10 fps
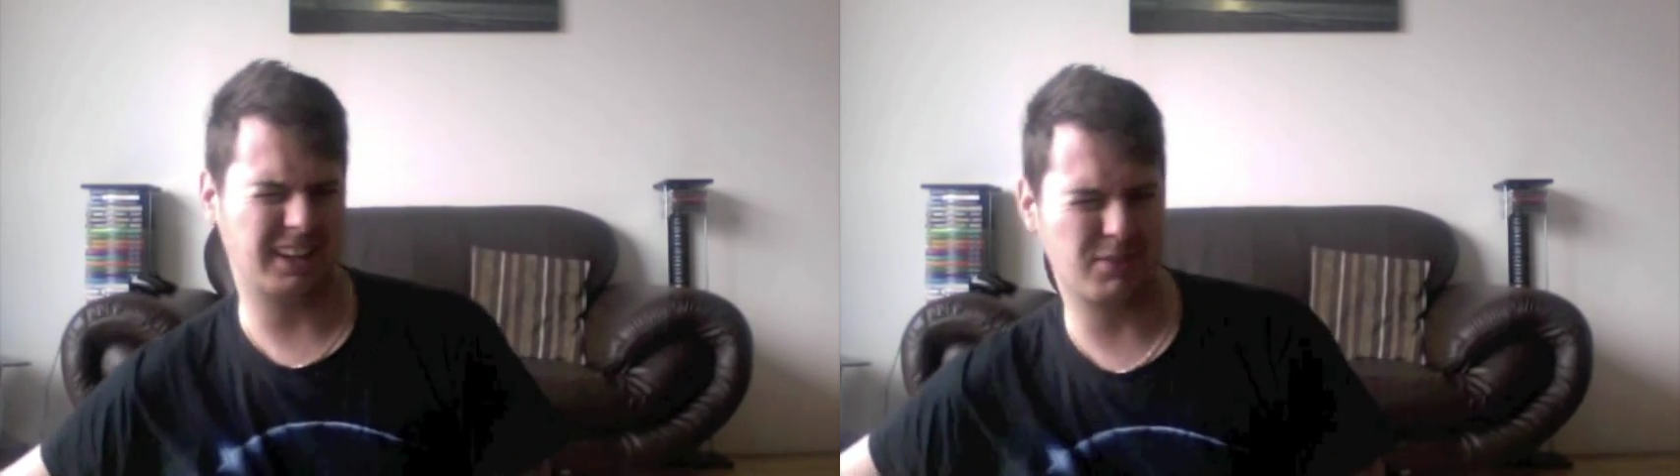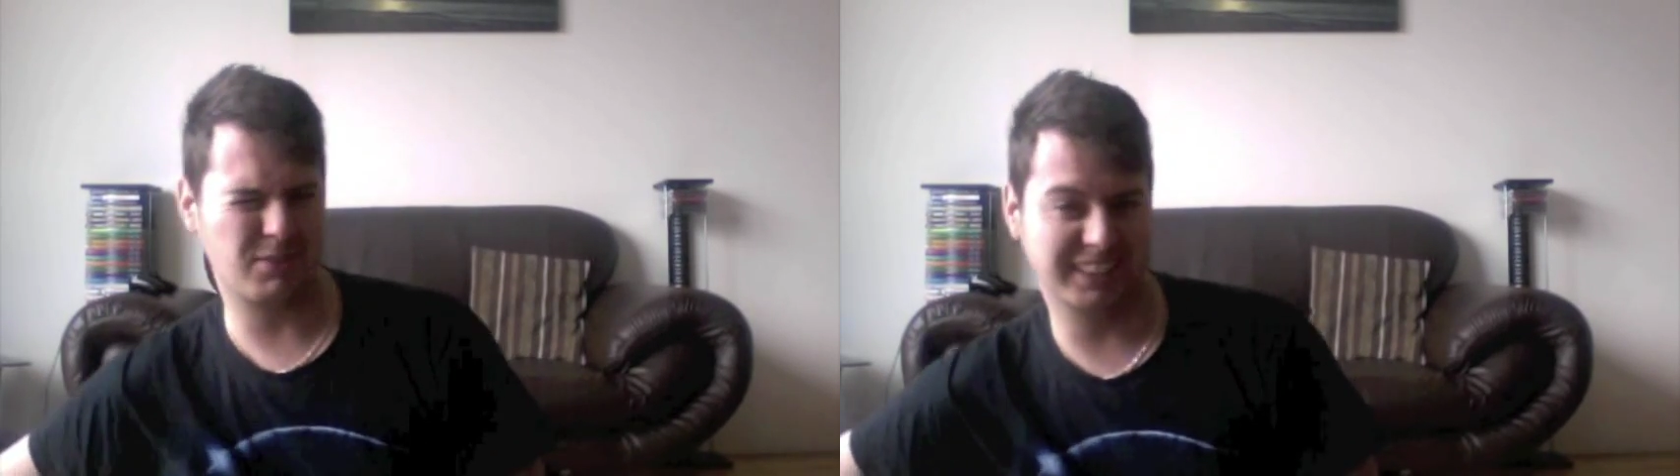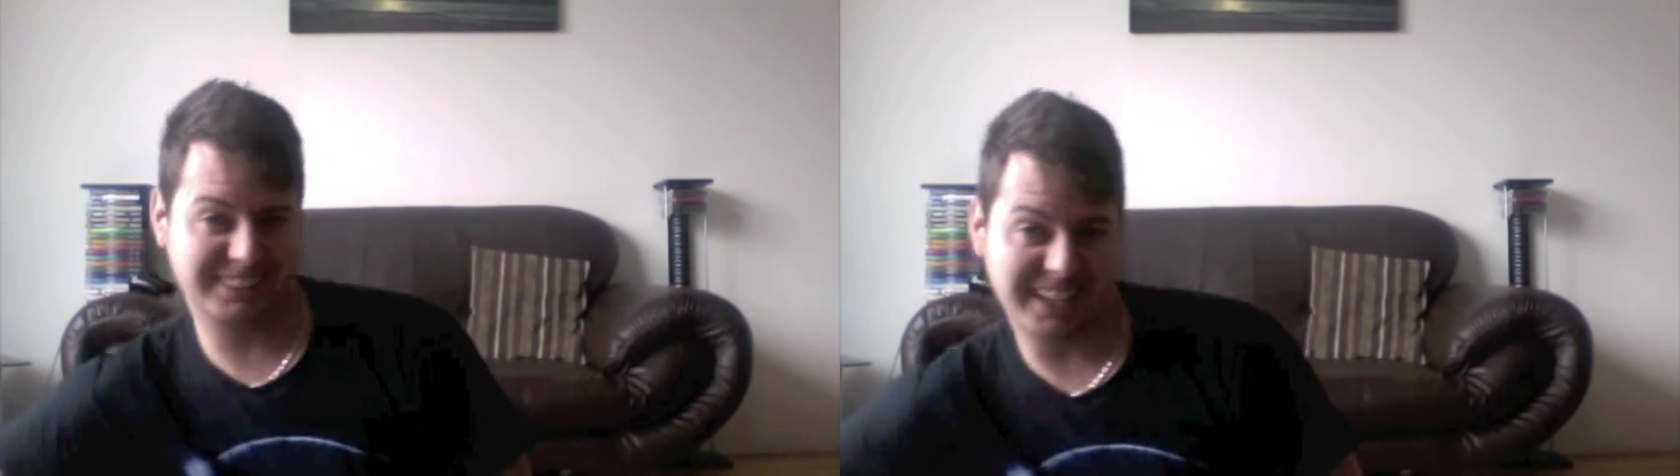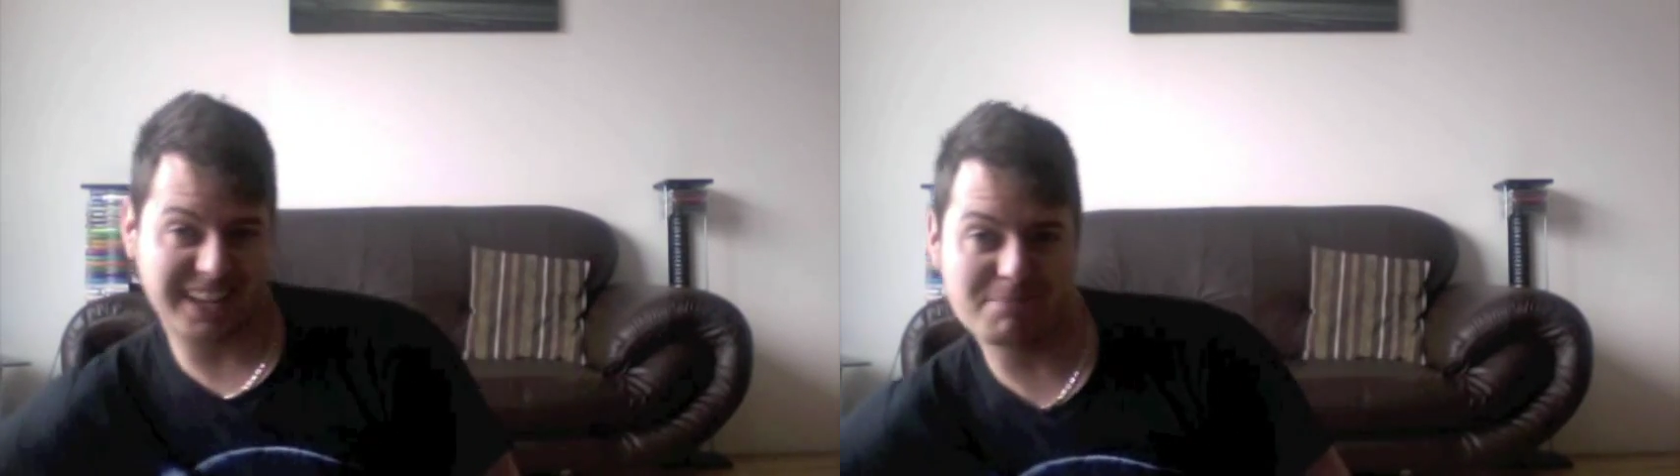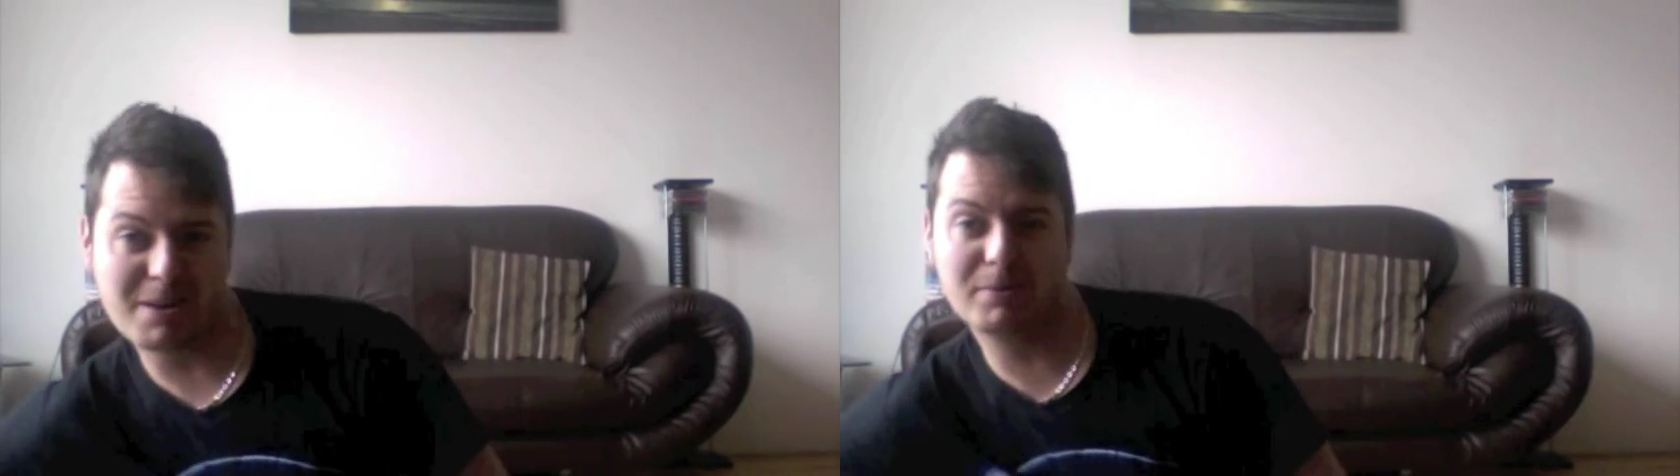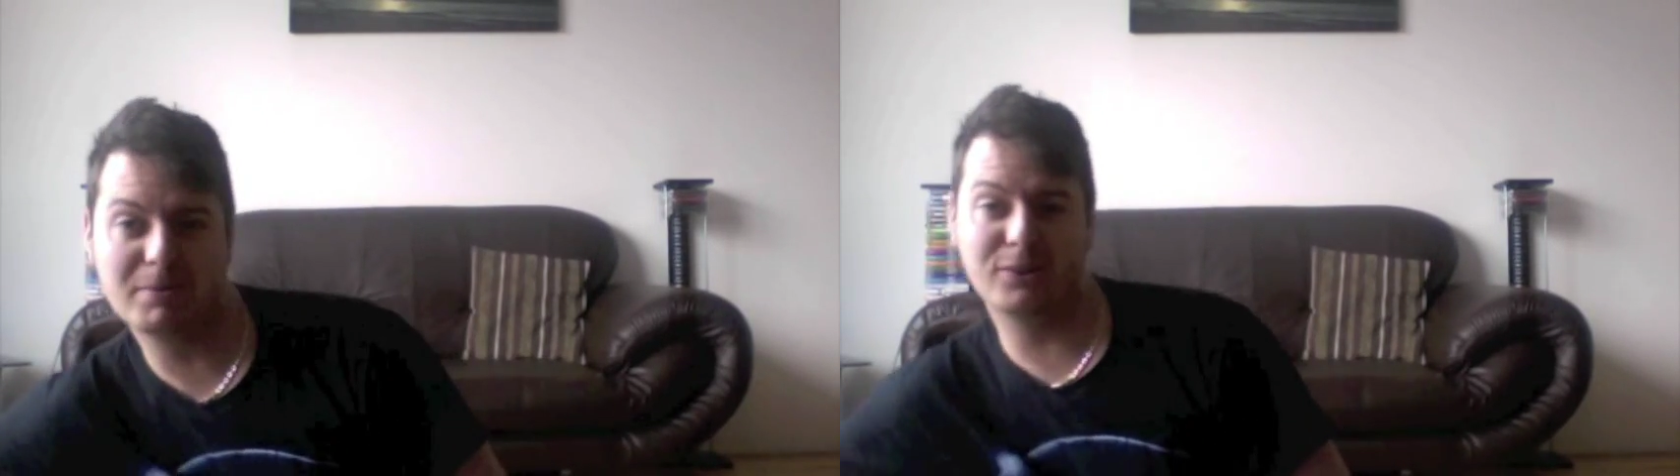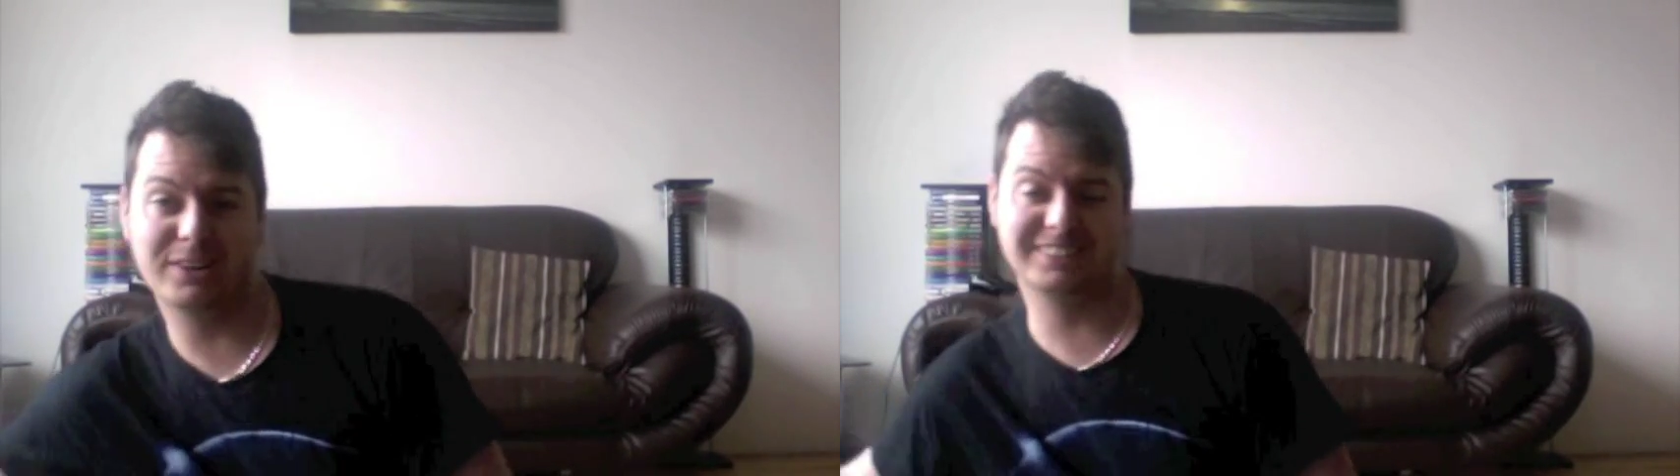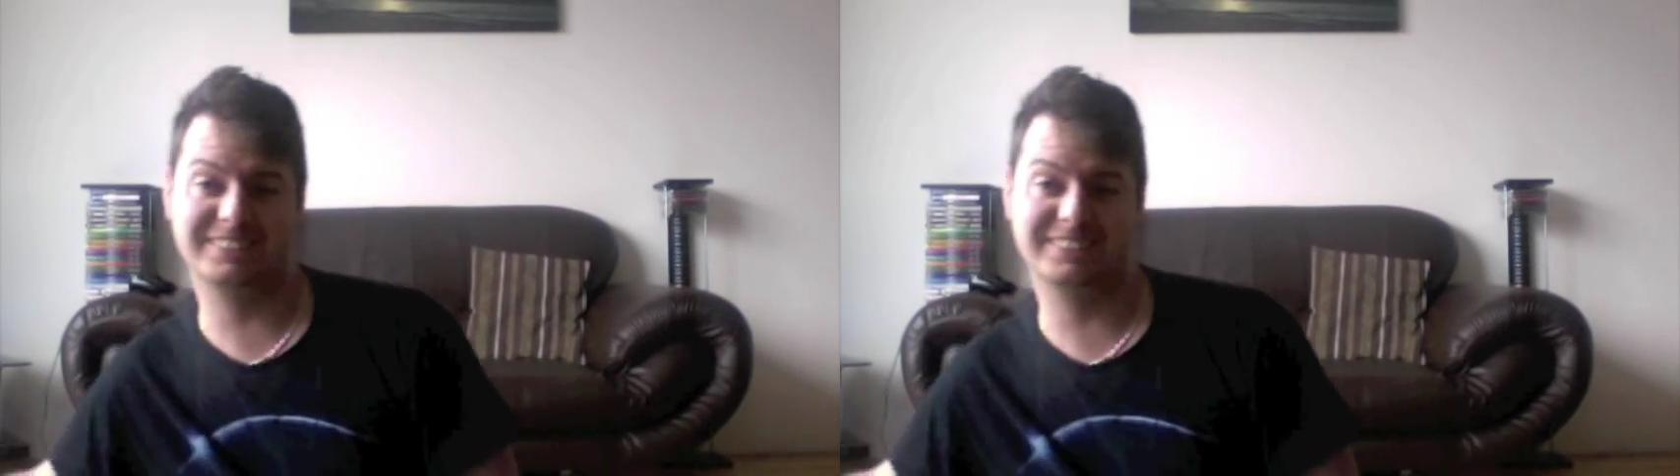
I'm right in saying my bow is